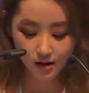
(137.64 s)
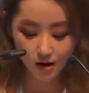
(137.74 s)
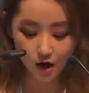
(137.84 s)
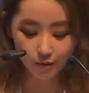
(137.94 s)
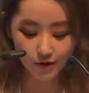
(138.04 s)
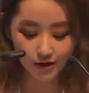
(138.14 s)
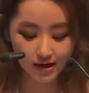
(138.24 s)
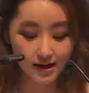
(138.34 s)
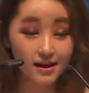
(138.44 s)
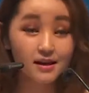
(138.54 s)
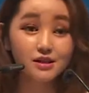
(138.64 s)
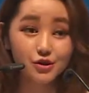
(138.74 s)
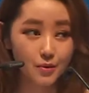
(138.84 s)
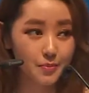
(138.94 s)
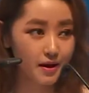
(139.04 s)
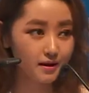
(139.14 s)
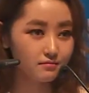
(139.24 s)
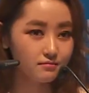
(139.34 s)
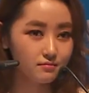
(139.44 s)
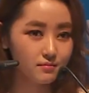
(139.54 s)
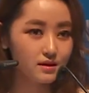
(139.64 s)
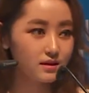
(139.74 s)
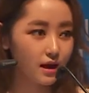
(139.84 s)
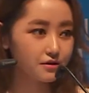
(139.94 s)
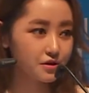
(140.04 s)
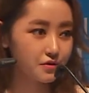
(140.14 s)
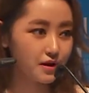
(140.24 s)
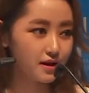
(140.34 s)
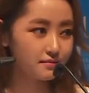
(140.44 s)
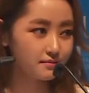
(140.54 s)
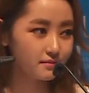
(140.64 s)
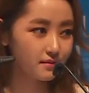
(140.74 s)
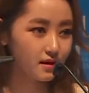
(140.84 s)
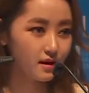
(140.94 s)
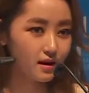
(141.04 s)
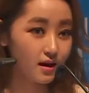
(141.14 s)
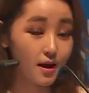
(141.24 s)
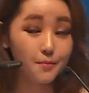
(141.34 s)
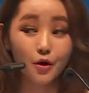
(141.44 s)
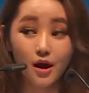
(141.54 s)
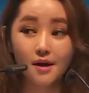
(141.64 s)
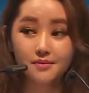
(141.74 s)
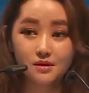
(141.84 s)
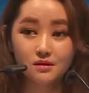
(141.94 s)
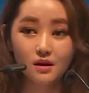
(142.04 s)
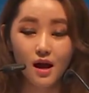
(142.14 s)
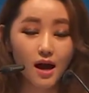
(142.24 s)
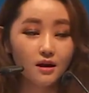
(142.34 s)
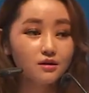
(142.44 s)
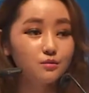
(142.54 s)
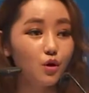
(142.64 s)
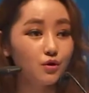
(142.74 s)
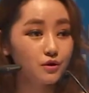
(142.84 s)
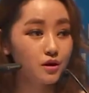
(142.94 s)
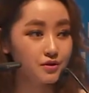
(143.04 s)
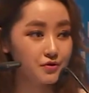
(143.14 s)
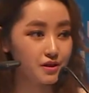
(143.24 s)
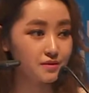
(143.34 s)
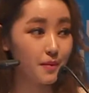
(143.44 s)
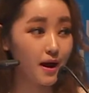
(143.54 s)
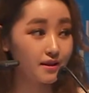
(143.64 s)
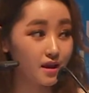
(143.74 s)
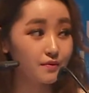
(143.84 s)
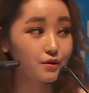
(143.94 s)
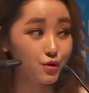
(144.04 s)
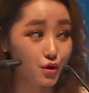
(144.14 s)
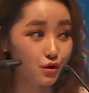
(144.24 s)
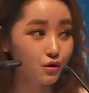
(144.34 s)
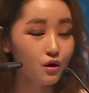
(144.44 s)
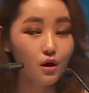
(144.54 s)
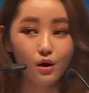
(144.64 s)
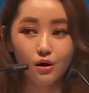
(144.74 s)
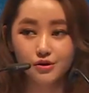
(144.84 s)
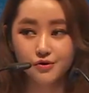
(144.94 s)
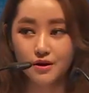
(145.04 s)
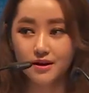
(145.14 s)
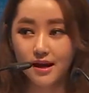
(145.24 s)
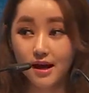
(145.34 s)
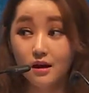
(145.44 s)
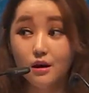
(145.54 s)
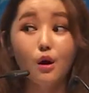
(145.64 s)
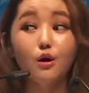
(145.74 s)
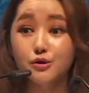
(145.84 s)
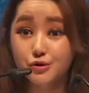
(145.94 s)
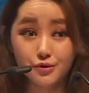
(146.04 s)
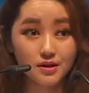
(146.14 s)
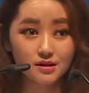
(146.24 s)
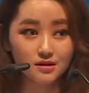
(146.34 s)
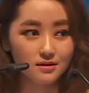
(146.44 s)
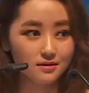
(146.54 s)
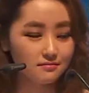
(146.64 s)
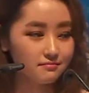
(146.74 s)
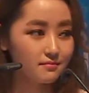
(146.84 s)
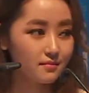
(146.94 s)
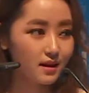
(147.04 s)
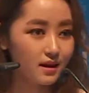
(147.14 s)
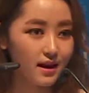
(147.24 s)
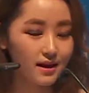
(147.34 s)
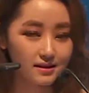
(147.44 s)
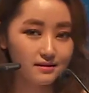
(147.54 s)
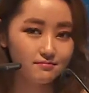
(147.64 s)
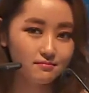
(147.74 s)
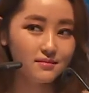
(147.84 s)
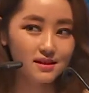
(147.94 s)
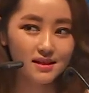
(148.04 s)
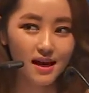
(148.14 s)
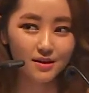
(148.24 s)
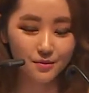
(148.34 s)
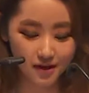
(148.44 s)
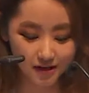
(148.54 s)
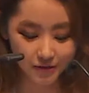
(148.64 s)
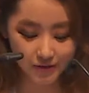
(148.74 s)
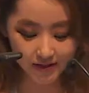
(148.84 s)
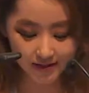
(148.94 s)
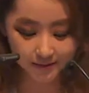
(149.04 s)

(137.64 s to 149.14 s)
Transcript: America, Japan, South Korea. And perhaps I heard more countries, but I never knew Australia or Switzerland, like this kind of countries.